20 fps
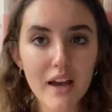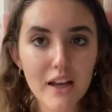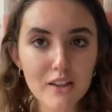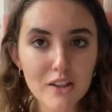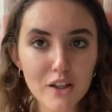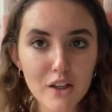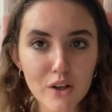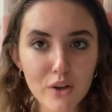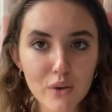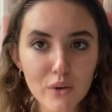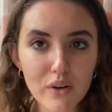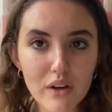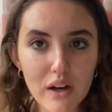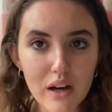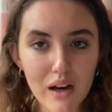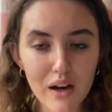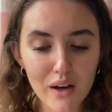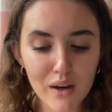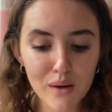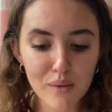Hello,
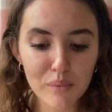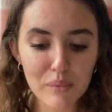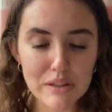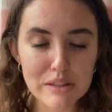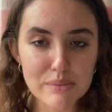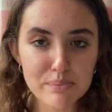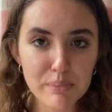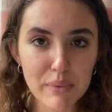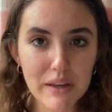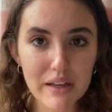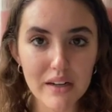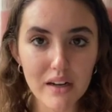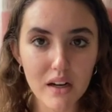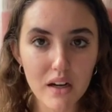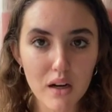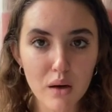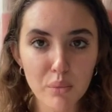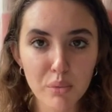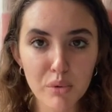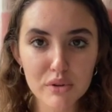it's been a
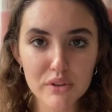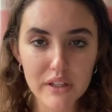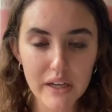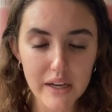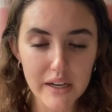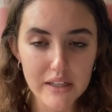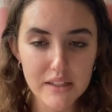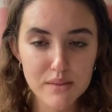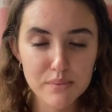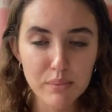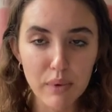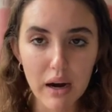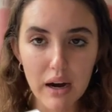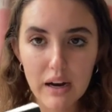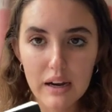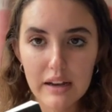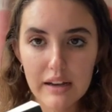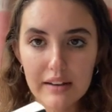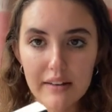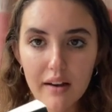couple days, but
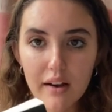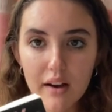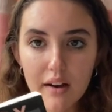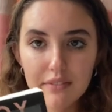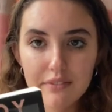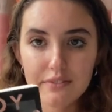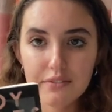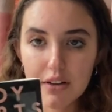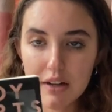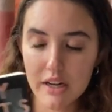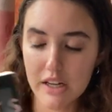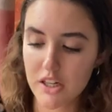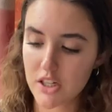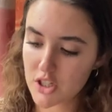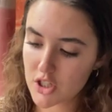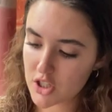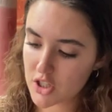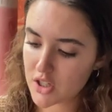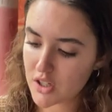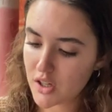I have
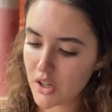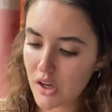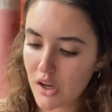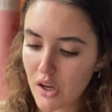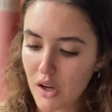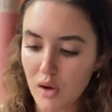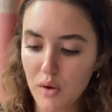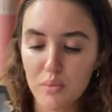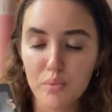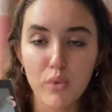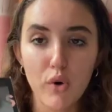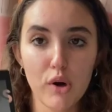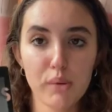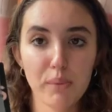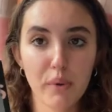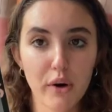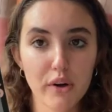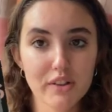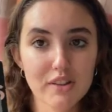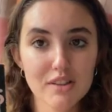finished Boy
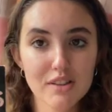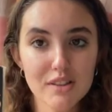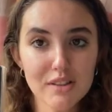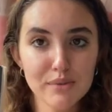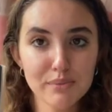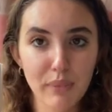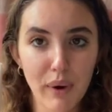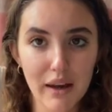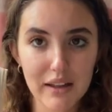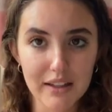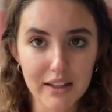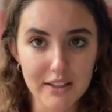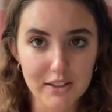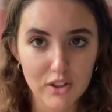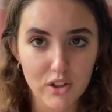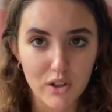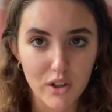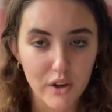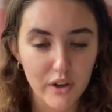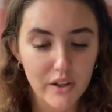Parts by Eliza
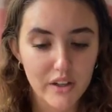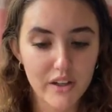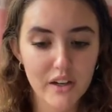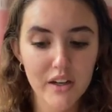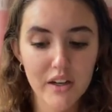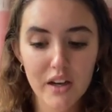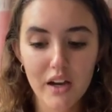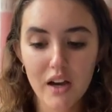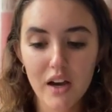Clark.